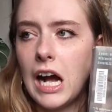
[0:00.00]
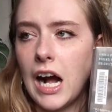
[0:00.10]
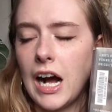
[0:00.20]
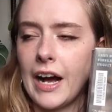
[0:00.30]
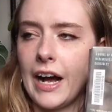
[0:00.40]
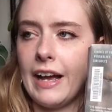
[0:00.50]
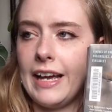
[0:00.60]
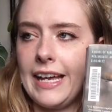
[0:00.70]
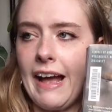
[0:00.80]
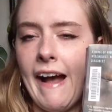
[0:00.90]

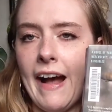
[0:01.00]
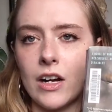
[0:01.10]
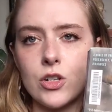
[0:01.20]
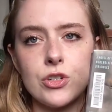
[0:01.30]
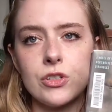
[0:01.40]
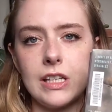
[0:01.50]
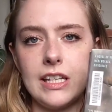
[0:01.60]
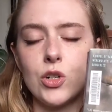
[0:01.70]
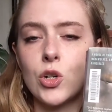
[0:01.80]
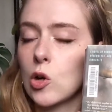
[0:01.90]
I
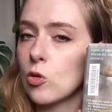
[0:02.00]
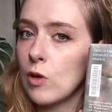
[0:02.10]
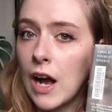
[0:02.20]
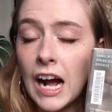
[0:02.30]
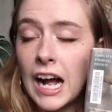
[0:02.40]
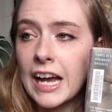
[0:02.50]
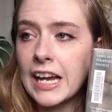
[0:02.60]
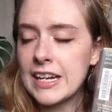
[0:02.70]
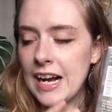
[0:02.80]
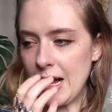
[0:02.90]
actually
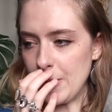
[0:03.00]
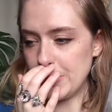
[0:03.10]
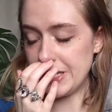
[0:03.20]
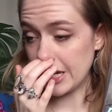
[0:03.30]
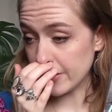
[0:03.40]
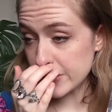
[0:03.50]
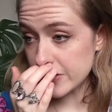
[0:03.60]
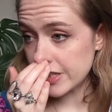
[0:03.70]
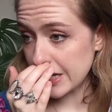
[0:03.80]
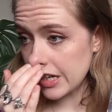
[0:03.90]
cried. I'm
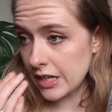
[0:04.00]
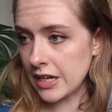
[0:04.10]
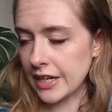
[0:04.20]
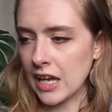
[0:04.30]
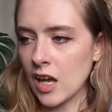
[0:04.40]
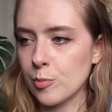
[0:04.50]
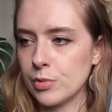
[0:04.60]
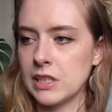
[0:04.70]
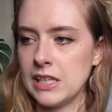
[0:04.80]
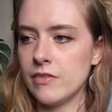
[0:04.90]
devastated. I can't
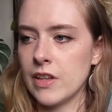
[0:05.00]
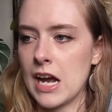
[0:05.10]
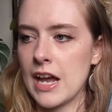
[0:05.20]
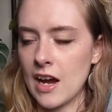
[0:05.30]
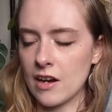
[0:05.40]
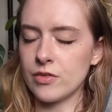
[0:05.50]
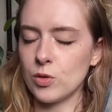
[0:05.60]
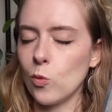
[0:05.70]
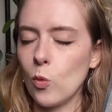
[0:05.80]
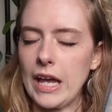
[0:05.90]
believe that I have to
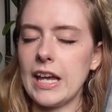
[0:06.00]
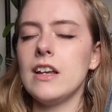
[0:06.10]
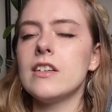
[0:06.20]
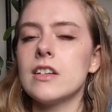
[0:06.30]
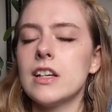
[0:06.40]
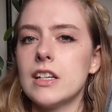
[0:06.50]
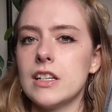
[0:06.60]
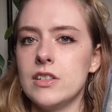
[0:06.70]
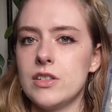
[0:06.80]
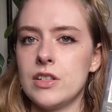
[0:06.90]
wait
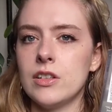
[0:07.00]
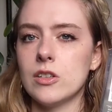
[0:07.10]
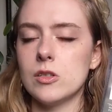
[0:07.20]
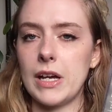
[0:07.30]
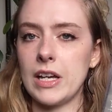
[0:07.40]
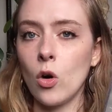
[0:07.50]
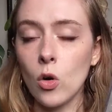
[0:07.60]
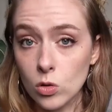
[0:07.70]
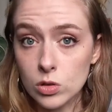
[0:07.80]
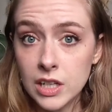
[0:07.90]
until my
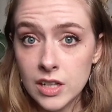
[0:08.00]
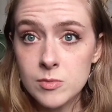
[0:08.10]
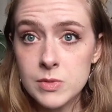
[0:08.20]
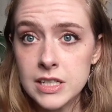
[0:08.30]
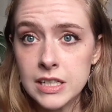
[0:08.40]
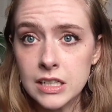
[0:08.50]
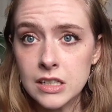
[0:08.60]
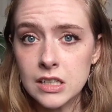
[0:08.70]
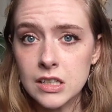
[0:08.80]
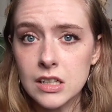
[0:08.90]
hold comes
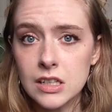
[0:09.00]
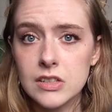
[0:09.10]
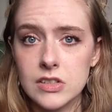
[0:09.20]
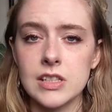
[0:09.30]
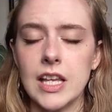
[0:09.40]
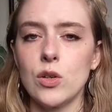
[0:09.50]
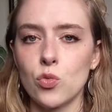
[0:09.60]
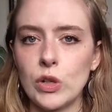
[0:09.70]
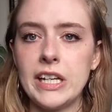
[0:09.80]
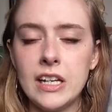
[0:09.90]
in to like
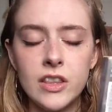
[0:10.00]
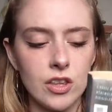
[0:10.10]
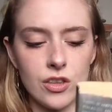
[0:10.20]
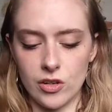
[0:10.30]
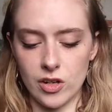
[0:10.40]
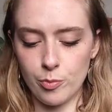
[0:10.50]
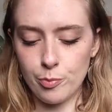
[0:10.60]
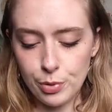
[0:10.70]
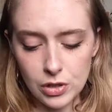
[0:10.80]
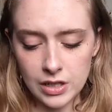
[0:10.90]
read the third
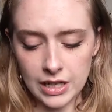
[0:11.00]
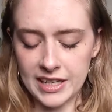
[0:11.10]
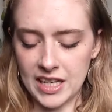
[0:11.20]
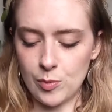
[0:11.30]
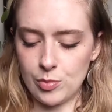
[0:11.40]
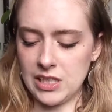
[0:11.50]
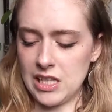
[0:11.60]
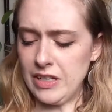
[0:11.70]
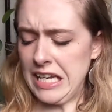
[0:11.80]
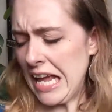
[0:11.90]
book. I can't
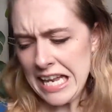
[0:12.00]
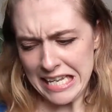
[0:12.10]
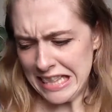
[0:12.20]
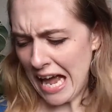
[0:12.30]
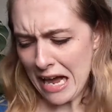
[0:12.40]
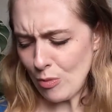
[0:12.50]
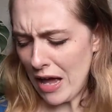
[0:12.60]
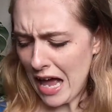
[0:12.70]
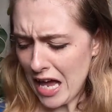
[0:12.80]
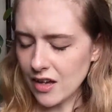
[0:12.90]
believe it ended that
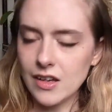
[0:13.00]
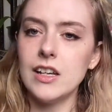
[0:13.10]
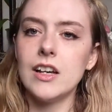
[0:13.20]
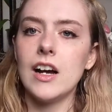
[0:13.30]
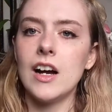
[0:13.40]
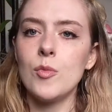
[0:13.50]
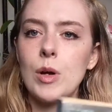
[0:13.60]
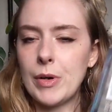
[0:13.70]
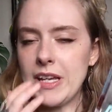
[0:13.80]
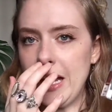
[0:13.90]
way.
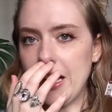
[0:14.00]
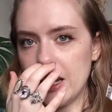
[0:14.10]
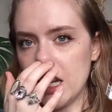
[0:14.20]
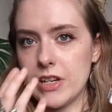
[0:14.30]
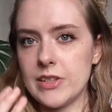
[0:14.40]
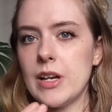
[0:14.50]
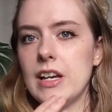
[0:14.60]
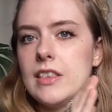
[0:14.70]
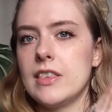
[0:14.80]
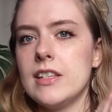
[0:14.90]
But yeah, anyways,
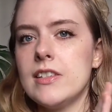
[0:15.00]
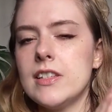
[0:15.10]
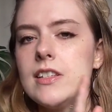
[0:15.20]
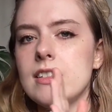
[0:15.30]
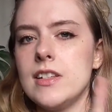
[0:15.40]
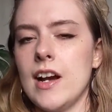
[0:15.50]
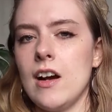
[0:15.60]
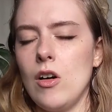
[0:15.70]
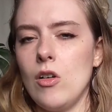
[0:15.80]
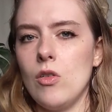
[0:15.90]
this is
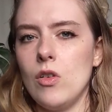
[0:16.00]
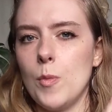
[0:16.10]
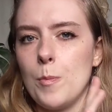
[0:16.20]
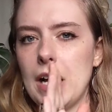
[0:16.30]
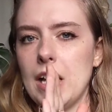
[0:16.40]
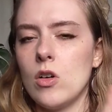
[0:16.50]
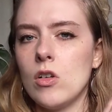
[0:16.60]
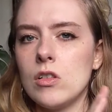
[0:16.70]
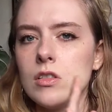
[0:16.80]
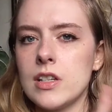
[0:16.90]
now my
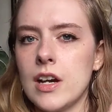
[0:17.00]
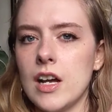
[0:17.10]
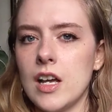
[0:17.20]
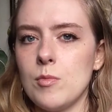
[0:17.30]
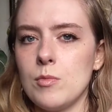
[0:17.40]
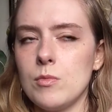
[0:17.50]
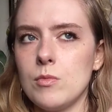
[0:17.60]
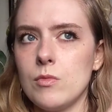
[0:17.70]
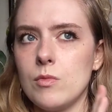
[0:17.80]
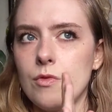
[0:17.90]
all-time
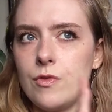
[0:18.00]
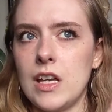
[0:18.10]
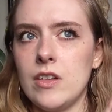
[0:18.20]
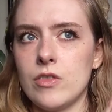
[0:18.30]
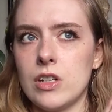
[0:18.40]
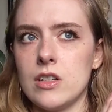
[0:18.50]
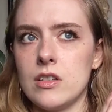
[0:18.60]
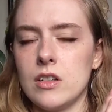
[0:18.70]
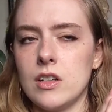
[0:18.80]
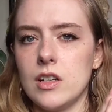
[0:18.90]

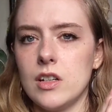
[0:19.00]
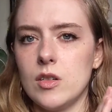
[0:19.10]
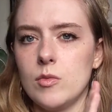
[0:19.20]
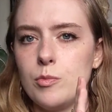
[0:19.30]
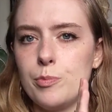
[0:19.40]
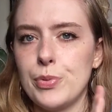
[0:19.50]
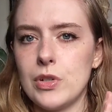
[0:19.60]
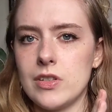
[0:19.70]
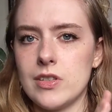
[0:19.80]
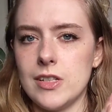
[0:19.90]
favorite
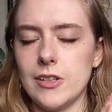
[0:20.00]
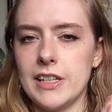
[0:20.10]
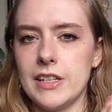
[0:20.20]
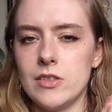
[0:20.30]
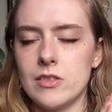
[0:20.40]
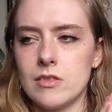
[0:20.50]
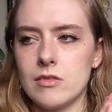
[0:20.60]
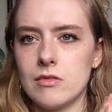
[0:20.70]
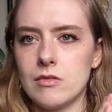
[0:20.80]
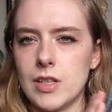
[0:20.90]
book series
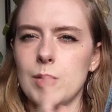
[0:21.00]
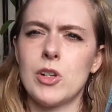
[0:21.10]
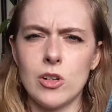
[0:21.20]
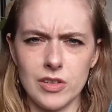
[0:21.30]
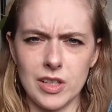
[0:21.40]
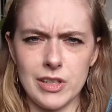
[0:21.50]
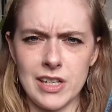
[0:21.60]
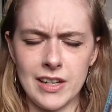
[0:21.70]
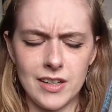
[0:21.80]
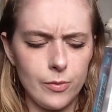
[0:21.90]
that I'm currently
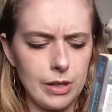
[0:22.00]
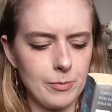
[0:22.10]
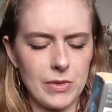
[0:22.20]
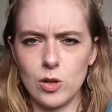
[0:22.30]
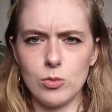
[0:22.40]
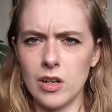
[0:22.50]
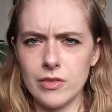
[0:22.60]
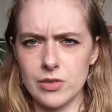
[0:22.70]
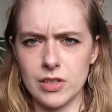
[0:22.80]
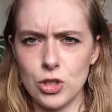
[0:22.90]
reading anyway. That'll
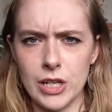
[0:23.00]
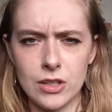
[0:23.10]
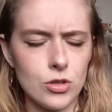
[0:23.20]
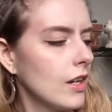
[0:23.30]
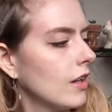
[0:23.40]
obviously change.